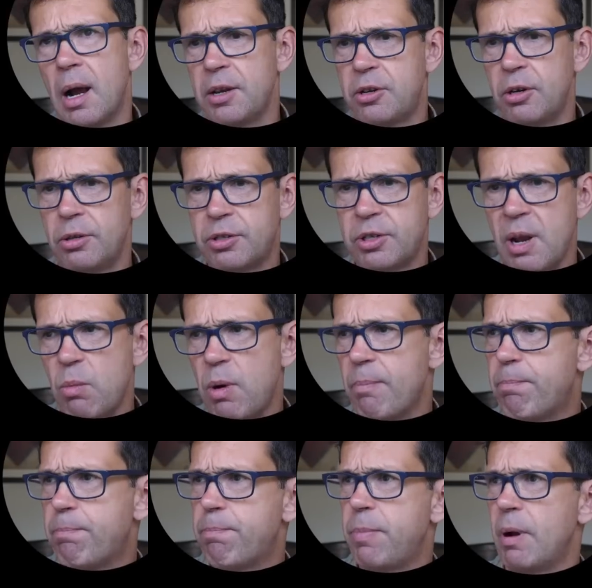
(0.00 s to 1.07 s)
I should say
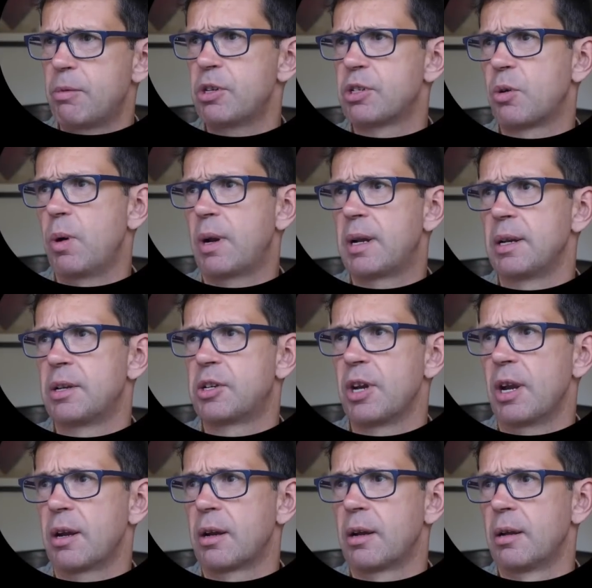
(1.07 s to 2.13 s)
I'll just quickly
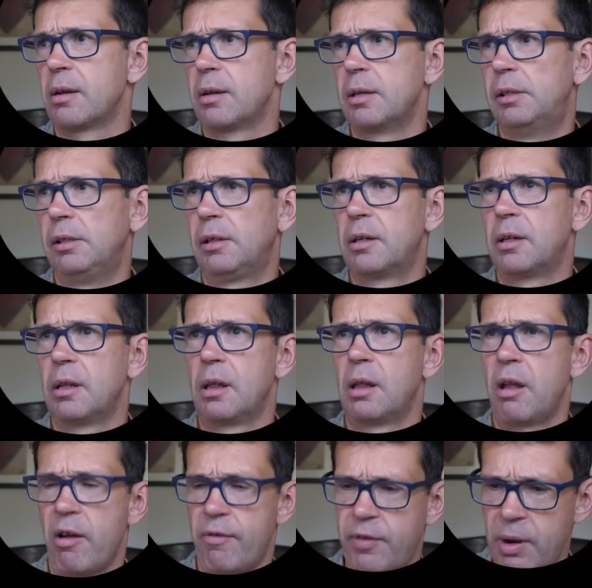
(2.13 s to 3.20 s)
check.
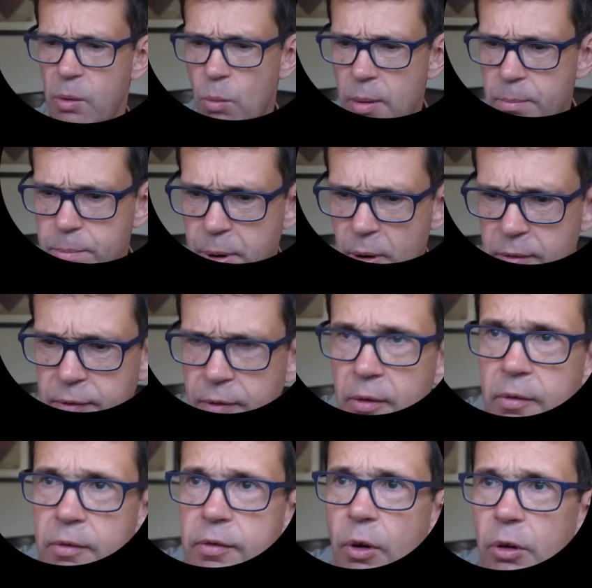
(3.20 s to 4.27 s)
I think we're both
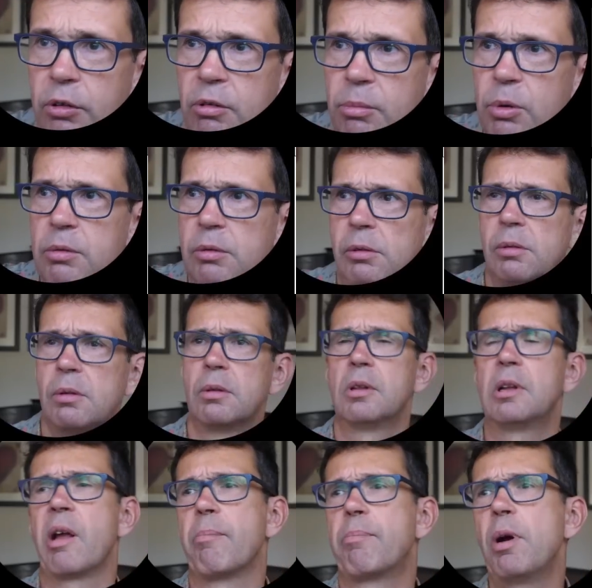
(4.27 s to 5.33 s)
vulnerable.
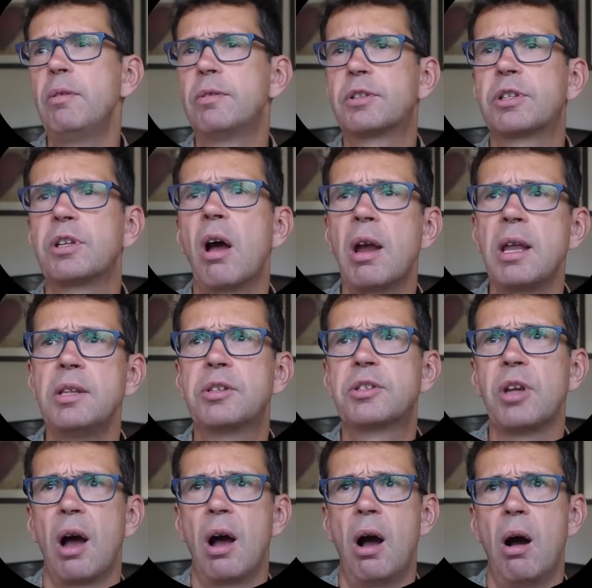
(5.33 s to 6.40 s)
Yeah, both
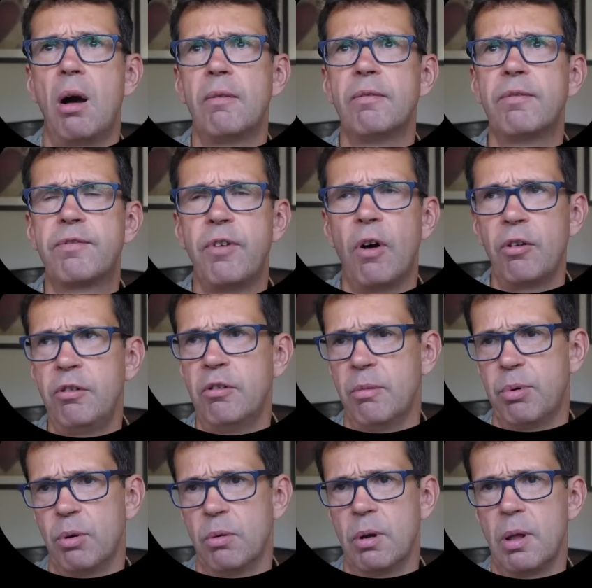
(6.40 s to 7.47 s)
sides are
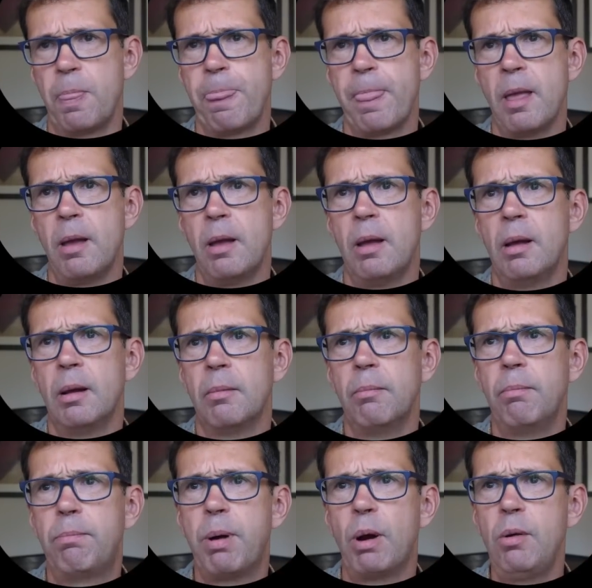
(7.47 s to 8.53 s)
vulnerable.
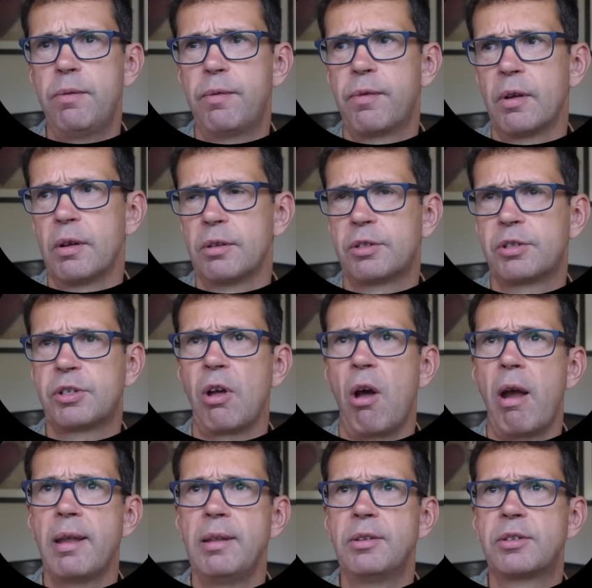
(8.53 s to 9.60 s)
Both
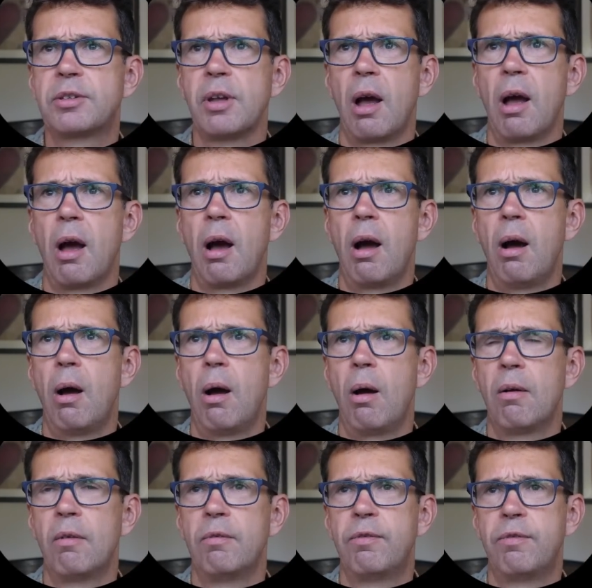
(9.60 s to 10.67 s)
sides
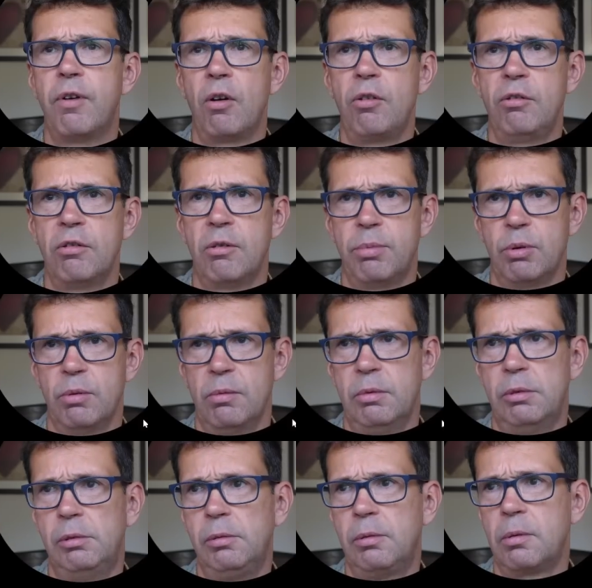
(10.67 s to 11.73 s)
are vulnerable.
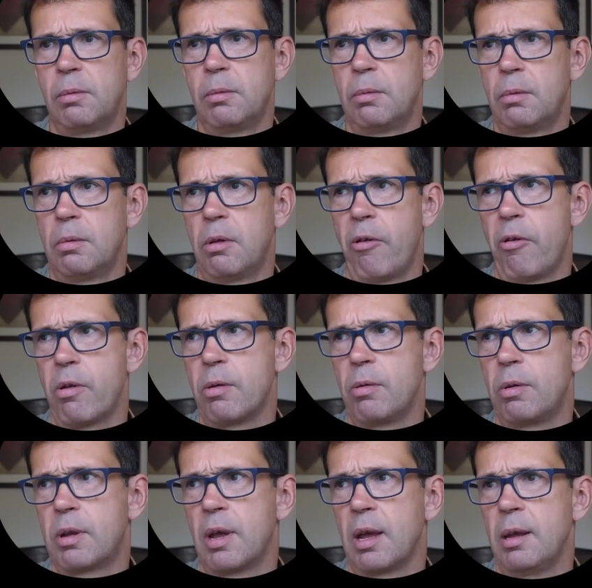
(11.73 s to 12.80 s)

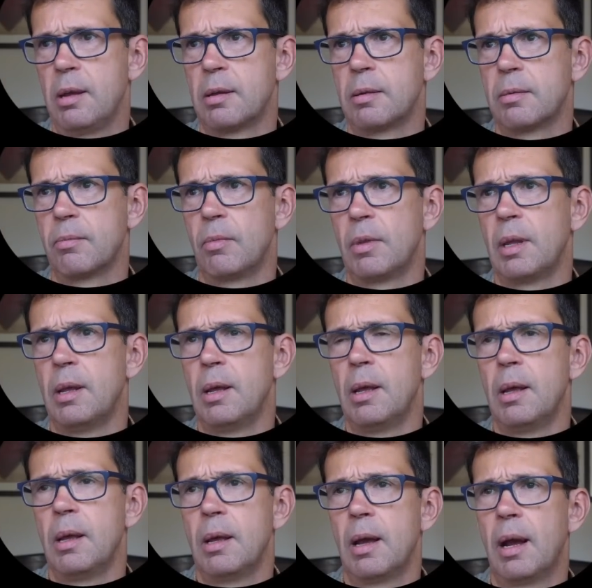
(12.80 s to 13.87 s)
Okay.
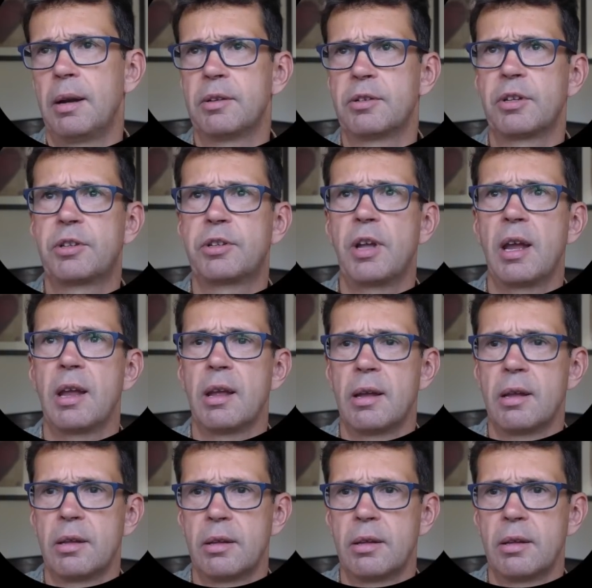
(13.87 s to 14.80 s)
And as I say,